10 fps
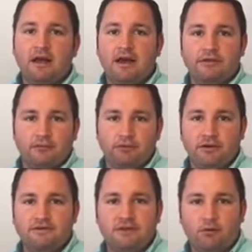other
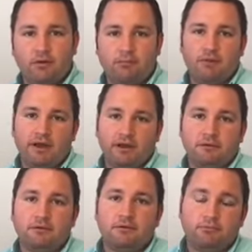breeds that weren't my
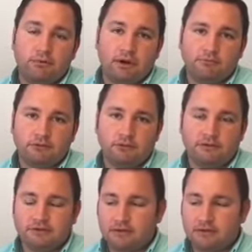prime choice.